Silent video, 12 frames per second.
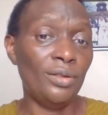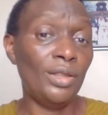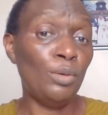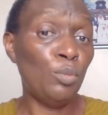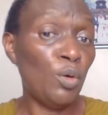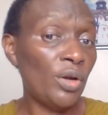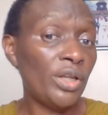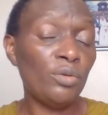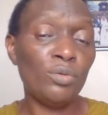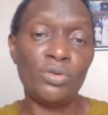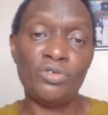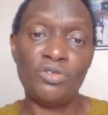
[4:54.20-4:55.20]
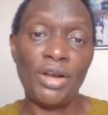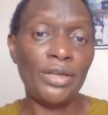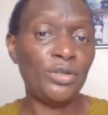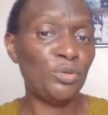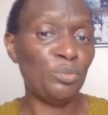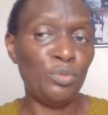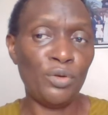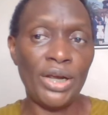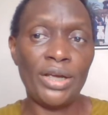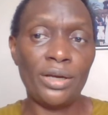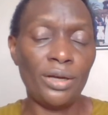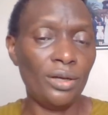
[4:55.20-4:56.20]
the more he will try to
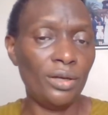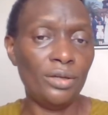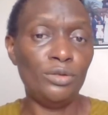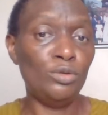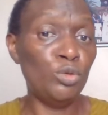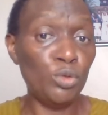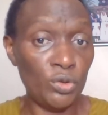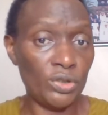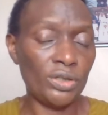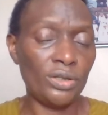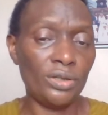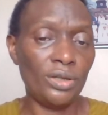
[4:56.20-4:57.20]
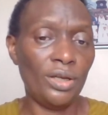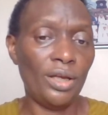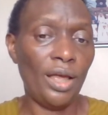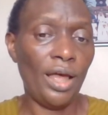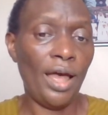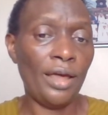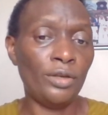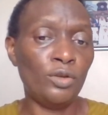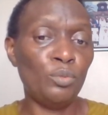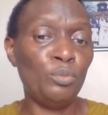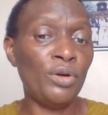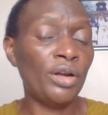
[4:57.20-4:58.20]
break loose and
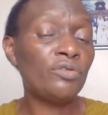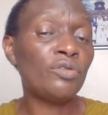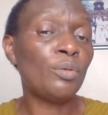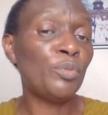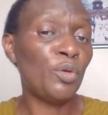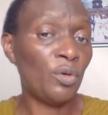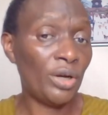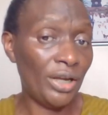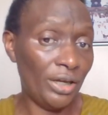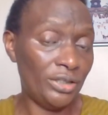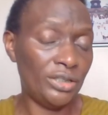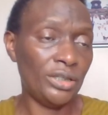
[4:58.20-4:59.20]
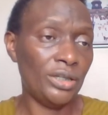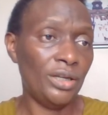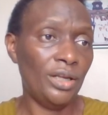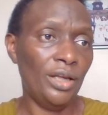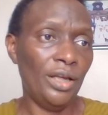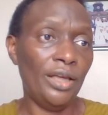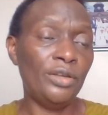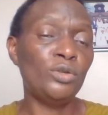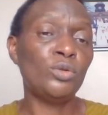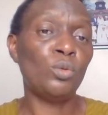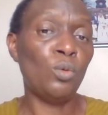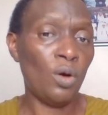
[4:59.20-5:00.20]
to break from your cage and
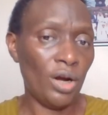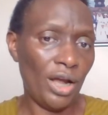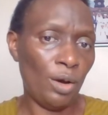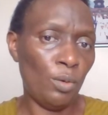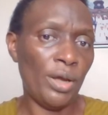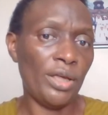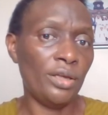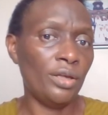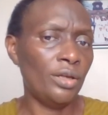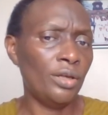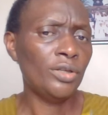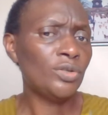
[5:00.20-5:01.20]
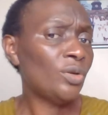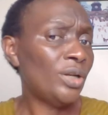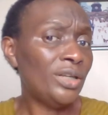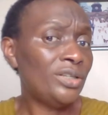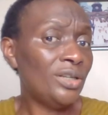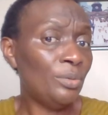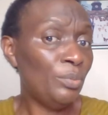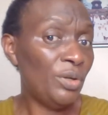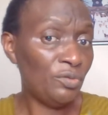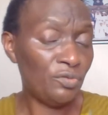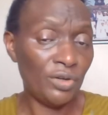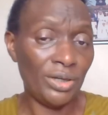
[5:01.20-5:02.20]
to walk away. So let him
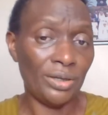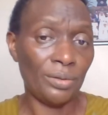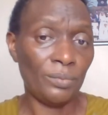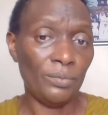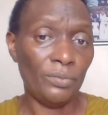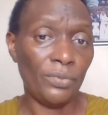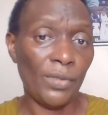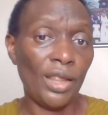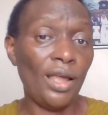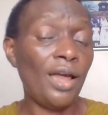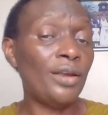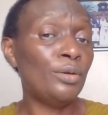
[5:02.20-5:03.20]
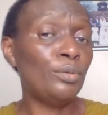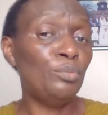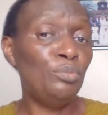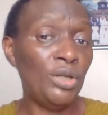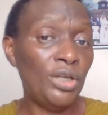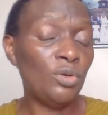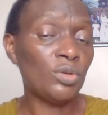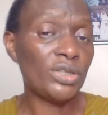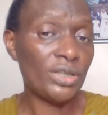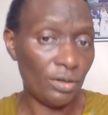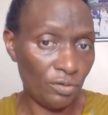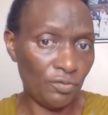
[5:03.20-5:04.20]
be free and be
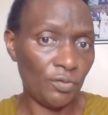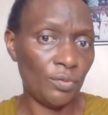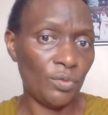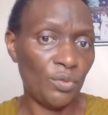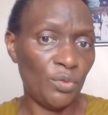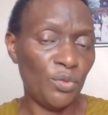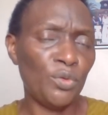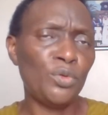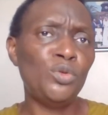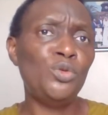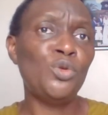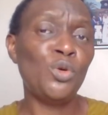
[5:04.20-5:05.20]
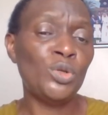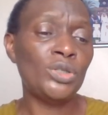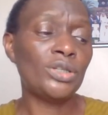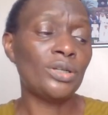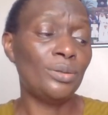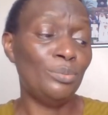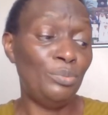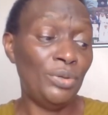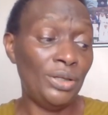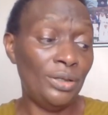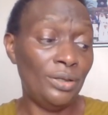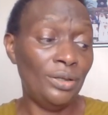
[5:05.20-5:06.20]
yourself. Don't
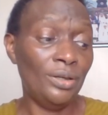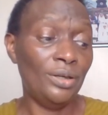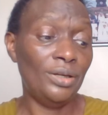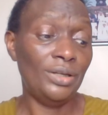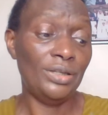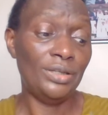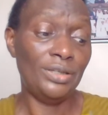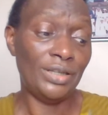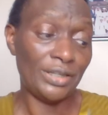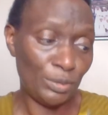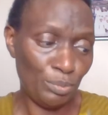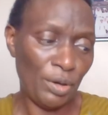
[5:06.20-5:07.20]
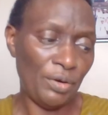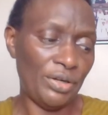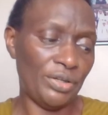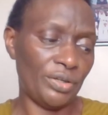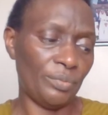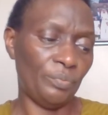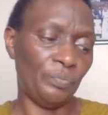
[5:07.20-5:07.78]
be desperate.